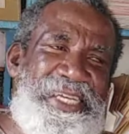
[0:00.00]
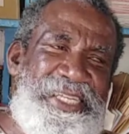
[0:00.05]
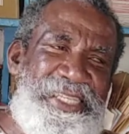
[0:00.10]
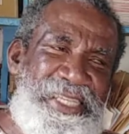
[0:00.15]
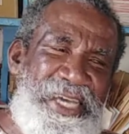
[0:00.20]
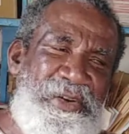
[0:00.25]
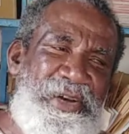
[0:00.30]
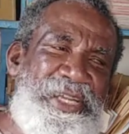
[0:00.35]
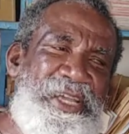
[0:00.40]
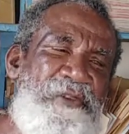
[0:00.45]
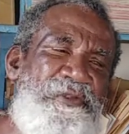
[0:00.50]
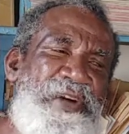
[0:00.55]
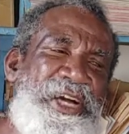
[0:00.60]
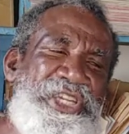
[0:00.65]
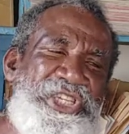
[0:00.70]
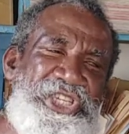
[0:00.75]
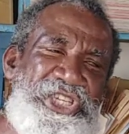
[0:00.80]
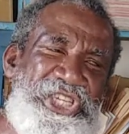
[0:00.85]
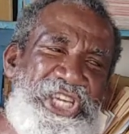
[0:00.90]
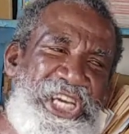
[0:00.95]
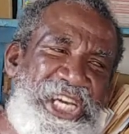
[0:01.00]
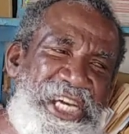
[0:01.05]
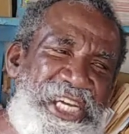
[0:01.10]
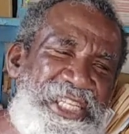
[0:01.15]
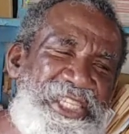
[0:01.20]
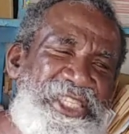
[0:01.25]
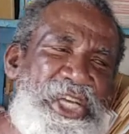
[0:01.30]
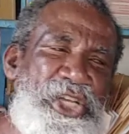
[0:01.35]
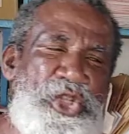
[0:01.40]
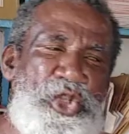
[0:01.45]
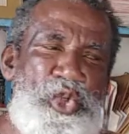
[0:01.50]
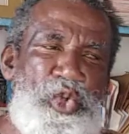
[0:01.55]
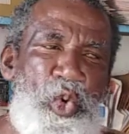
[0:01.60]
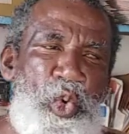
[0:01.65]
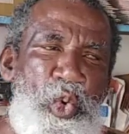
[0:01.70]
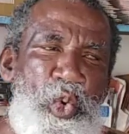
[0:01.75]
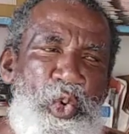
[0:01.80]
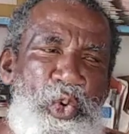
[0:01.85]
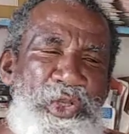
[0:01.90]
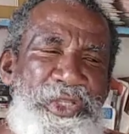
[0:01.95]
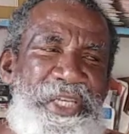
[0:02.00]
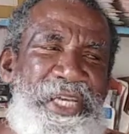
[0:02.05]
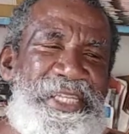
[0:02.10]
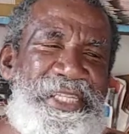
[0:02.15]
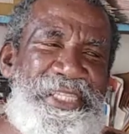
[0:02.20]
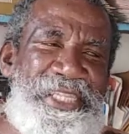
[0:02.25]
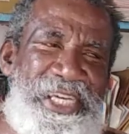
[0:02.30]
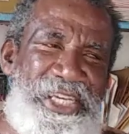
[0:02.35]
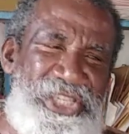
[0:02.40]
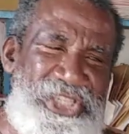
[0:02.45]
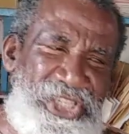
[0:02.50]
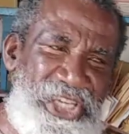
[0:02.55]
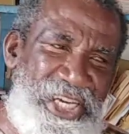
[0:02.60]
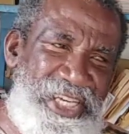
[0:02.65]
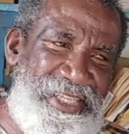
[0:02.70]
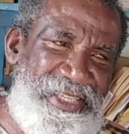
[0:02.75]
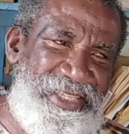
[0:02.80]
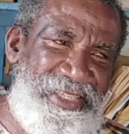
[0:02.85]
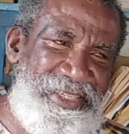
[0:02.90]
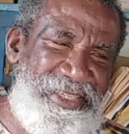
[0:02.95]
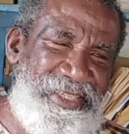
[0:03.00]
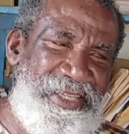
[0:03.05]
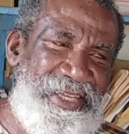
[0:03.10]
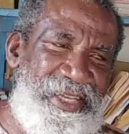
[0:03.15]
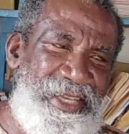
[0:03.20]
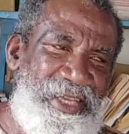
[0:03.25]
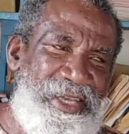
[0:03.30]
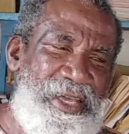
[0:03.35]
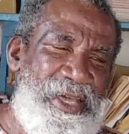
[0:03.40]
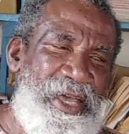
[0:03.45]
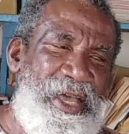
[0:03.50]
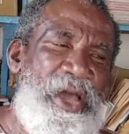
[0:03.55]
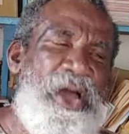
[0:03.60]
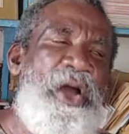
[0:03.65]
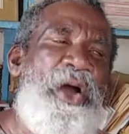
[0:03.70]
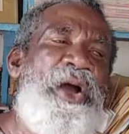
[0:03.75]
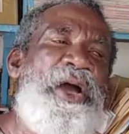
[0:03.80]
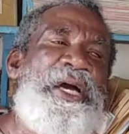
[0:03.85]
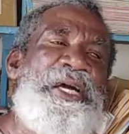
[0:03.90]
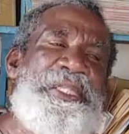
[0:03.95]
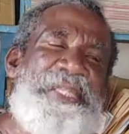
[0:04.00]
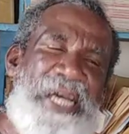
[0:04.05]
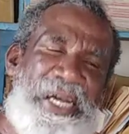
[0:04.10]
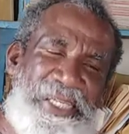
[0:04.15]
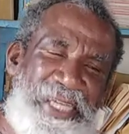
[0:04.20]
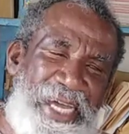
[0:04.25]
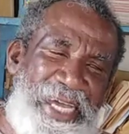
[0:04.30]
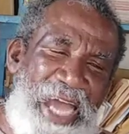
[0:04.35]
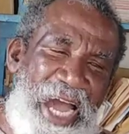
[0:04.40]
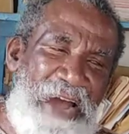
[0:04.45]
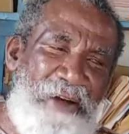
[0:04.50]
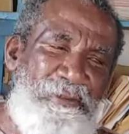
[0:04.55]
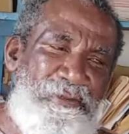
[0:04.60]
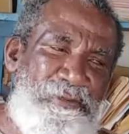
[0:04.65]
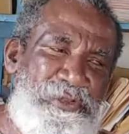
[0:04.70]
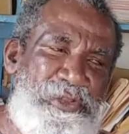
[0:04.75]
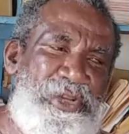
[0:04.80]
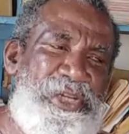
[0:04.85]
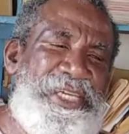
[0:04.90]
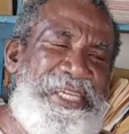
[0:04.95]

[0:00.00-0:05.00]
there are different shades and tones and textures that I have to